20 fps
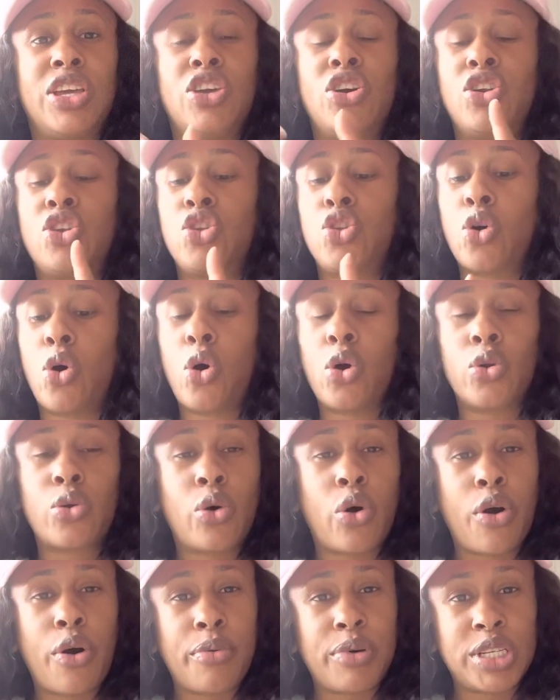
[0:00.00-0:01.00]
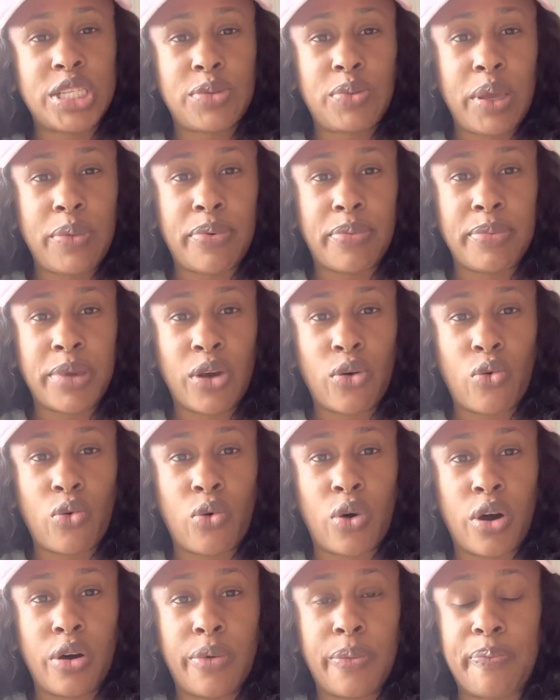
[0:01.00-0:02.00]
You don't know how much people me
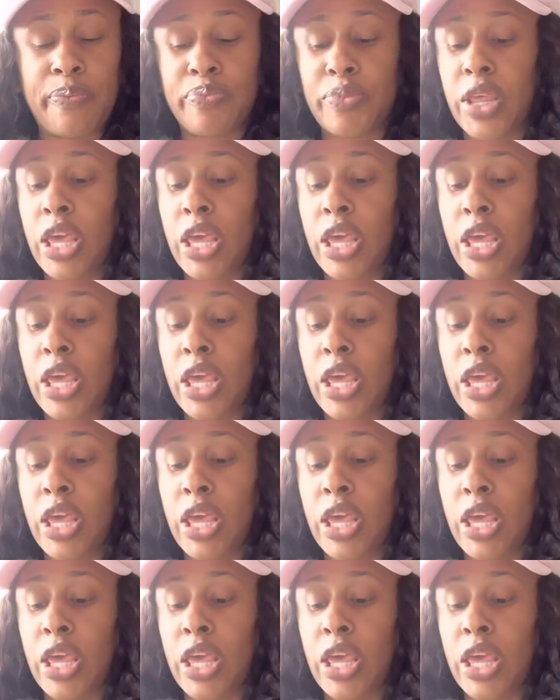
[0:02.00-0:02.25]
owe.